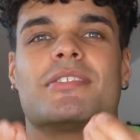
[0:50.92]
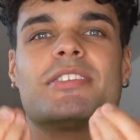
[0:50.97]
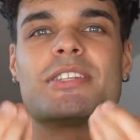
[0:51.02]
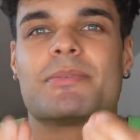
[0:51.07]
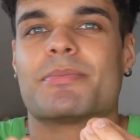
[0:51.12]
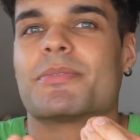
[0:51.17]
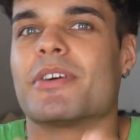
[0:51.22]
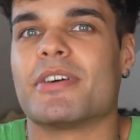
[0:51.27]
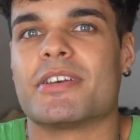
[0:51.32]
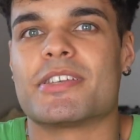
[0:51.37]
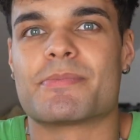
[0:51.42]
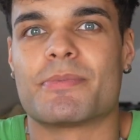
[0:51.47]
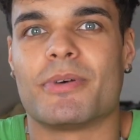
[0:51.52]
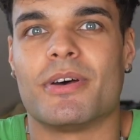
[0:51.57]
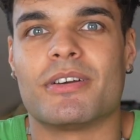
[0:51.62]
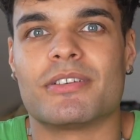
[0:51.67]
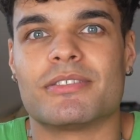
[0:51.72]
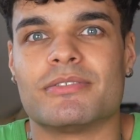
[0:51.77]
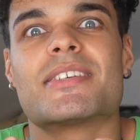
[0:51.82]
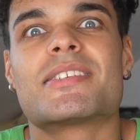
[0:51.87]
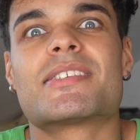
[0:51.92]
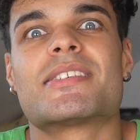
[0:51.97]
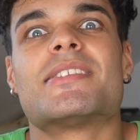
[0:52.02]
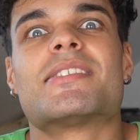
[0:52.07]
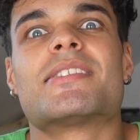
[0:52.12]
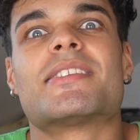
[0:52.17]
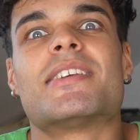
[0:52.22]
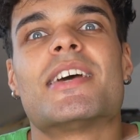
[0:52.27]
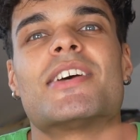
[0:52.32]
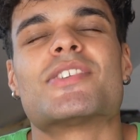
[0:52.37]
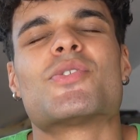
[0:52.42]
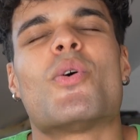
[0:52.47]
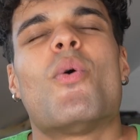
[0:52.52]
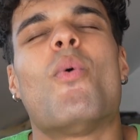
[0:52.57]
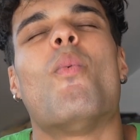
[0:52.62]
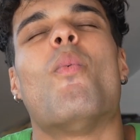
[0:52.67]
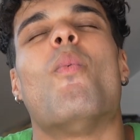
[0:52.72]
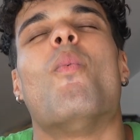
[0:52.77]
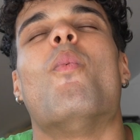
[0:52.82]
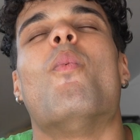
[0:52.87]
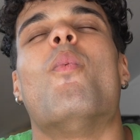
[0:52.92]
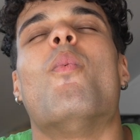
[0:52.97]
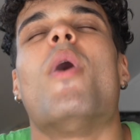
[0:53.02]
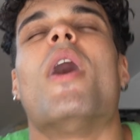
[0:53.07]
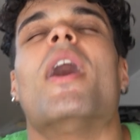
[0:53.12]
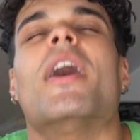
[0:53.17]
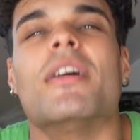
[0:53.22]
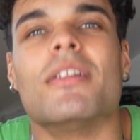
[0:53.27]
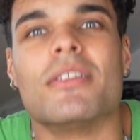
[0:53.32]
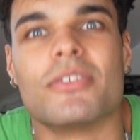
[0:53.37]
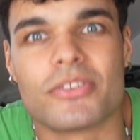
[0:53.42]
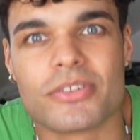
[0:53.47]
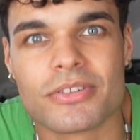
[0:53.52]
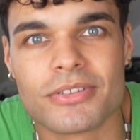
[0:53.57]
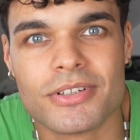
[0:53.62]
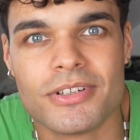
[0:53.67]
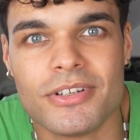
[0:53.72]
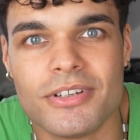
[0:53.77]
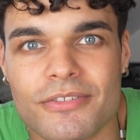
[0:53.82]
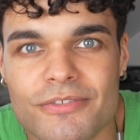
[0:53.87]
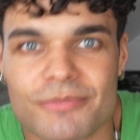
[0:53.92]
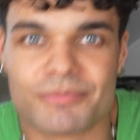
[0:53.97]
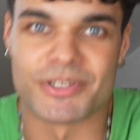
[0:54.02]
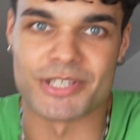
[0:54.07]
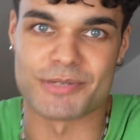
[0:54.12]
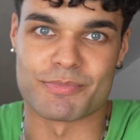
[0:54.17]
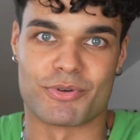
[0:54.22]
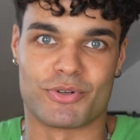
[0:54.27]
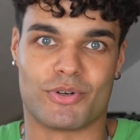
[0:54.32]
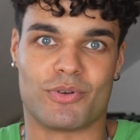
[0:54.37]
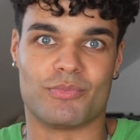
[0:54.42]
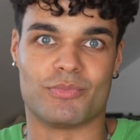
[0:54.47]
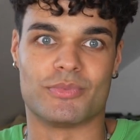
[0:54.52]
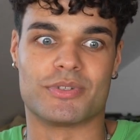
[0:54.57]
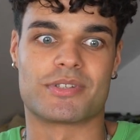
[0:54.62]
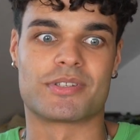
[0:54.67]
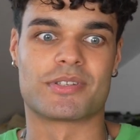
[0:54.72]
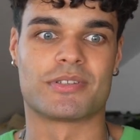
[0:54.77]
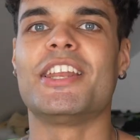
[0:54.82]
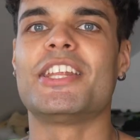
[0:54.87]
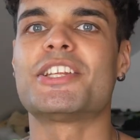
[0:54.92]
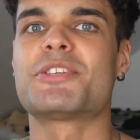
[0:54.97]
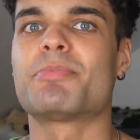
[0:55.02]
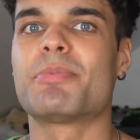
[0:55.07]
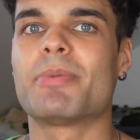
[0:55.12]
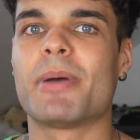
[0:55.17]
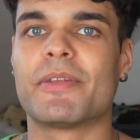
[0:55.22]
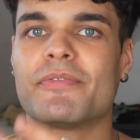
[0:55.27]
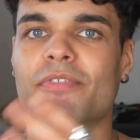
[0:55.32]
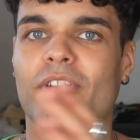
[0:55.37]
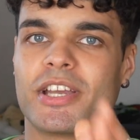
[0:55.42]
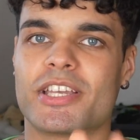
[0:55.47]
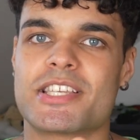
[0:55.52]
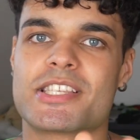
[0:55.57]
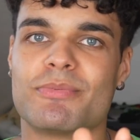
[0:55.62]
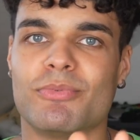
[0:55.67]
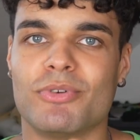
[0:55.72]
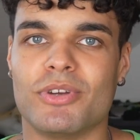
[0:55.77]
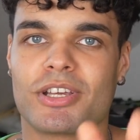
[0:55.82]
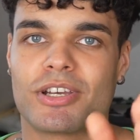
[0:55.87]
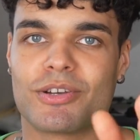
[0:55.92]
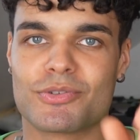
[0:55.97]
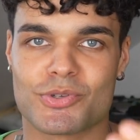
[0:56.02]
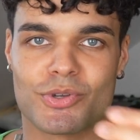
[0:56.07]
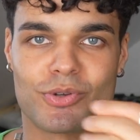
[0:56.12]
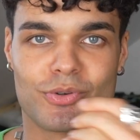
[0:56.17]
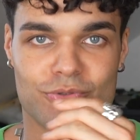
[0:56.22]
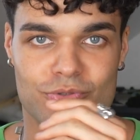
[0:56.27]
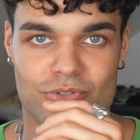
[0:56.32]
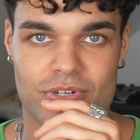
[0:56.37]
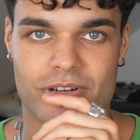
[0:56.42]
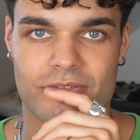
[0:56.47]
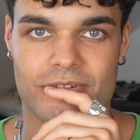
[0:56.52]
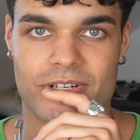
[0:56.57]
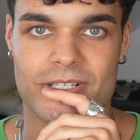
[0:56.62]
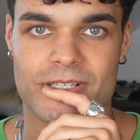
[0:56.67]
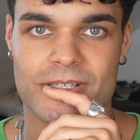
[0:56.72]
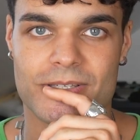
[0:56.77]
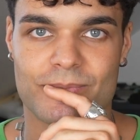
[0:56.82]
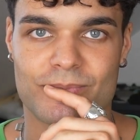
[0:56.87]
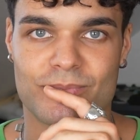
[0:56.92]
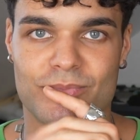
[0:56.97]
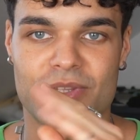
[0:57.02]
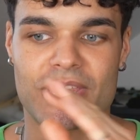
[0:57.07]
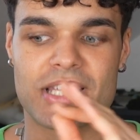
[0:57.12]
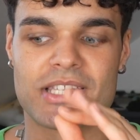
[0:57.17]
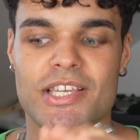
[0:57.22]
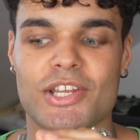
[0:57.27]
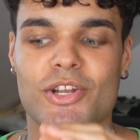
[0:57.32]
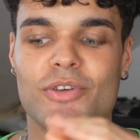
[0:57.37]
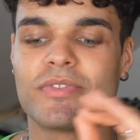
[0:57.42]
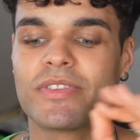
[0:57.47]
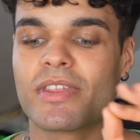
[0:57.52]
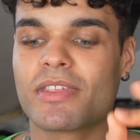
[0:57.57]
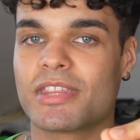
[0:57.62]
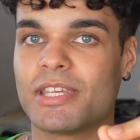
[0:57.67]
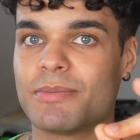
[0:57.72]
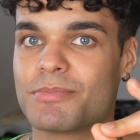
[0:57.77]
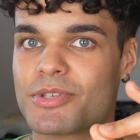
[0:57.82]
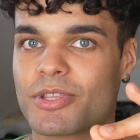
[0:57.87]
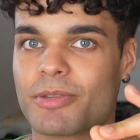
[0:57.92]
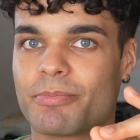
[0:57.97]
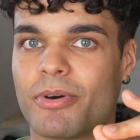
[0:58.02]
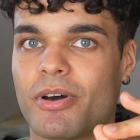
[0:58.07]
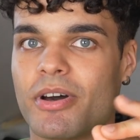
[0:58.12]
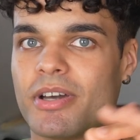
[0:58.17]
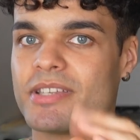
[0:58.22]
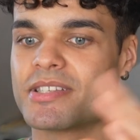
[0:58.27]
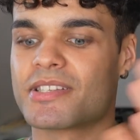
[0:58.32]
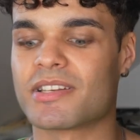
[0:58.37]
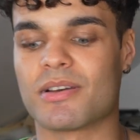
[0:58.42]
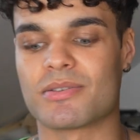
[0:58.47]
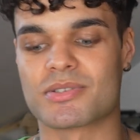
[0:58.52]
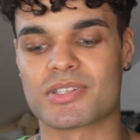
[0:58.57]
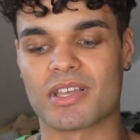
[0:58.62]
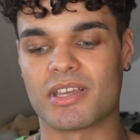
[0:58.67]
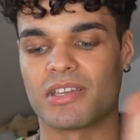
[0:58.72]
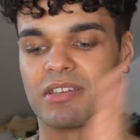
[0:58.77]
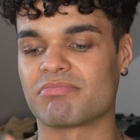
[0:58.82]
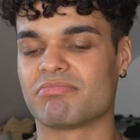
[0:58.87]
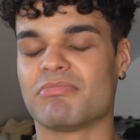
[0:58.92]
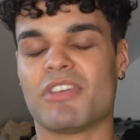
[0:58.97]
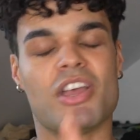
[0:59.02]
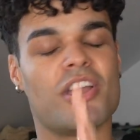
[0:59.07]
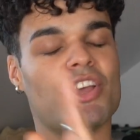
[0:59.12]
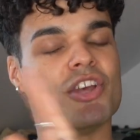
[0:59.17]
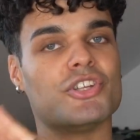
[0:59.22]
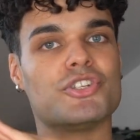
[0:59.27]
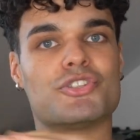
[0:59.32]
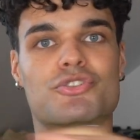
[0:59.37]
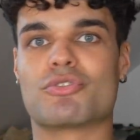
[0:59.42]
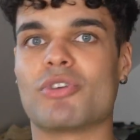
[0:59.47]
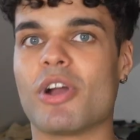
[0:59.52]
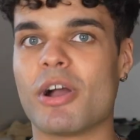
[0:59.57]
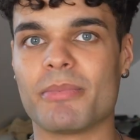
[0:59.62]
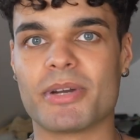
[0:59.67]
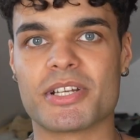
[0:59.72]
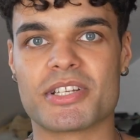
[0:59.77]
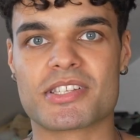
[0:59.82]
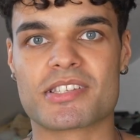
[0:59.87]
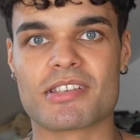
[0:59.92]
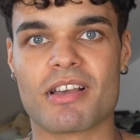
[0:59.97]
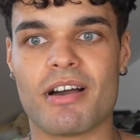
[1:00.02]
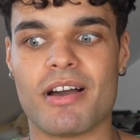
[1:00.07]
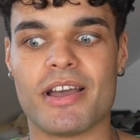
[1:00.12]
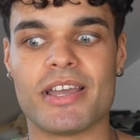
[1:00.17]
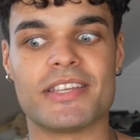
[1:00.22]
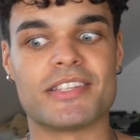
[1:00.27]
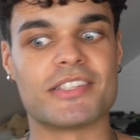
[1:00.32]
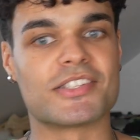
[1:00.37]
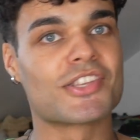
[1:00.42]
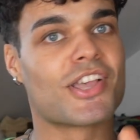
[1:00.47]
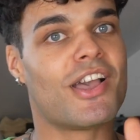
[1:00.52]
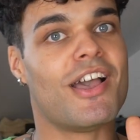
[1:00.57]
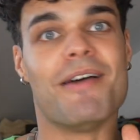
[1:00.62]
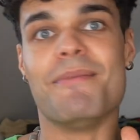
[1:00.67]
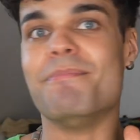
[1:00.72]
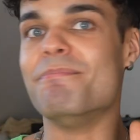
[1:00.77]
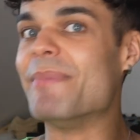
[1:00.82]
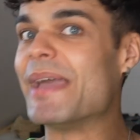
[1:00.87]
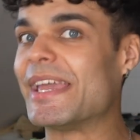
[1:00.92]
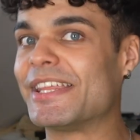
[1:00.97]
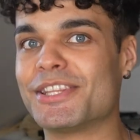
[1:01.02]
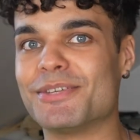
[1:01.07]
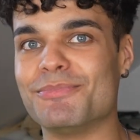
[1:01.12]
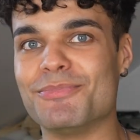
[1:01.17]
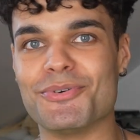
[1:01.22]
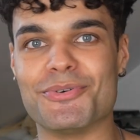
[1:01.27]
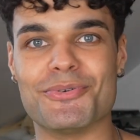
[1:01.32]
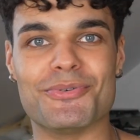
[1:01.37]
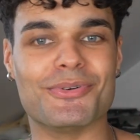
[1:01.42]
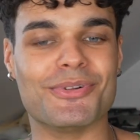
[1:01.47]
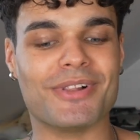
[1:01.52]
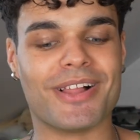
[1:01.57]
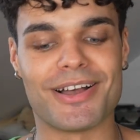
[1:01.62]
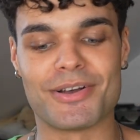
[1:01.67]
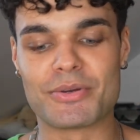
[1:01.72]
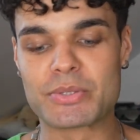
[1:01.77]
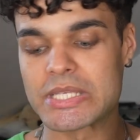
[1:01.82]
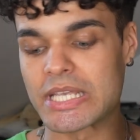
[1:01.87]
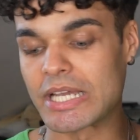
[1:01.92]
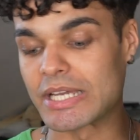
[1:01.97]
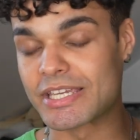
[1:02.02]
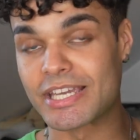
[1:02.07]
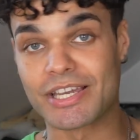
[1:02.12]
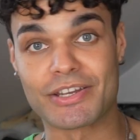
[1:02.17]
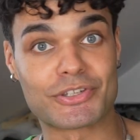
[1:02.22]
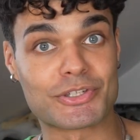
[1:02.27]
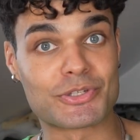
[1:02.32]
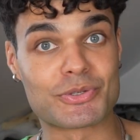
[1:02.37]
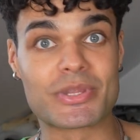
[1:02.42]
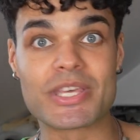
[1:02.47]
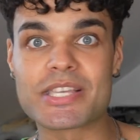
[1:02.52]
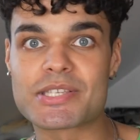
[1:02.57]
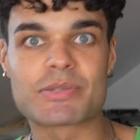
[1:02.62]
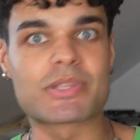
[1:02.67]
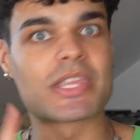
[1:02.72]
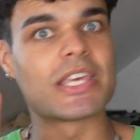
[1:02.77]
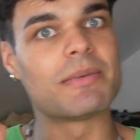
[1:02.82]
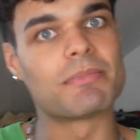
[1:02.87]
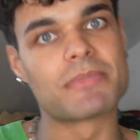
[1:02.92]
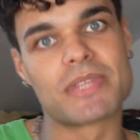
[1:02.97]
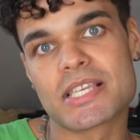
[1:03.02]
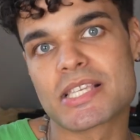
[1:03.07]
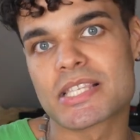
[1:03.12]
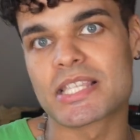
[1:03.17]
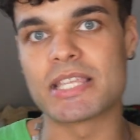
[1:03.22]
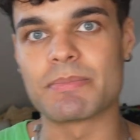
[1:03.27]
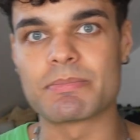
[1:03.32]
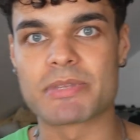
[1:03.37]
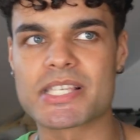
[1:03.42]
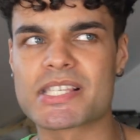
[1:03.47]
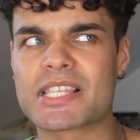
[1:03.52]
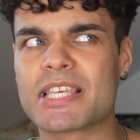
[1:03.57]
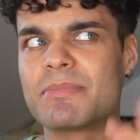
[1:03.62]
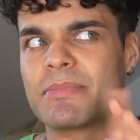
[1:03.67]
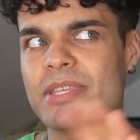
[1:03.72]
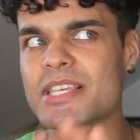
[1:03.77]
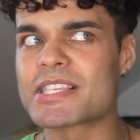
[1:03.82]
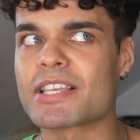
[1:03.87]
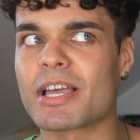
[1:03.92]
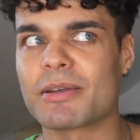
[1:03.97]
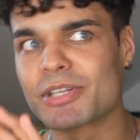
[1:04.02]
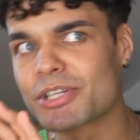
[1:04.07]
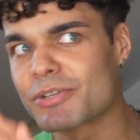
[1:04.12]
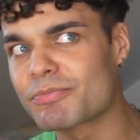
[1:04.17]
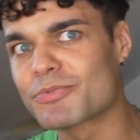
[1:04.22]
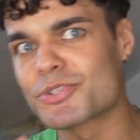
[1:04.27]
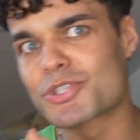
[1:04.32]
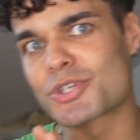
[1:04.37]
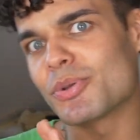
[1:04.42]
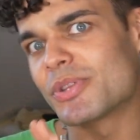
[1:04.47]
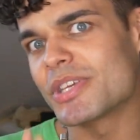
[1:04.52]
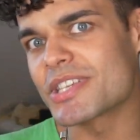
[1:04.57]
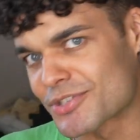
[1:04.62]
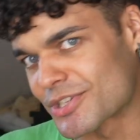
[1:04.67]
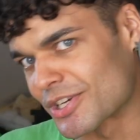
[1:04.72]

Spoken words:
the tip of the iceberg. This season gets wild from this point onwards. I literally prepared for I Kissed a Boy like I was going on Drag Race. They sent over the themes of the parties and I was like, drew out my designs, made them all. I was like, okay, I'm gonna do this theme, this theme, this theme, this. I'm gonna show this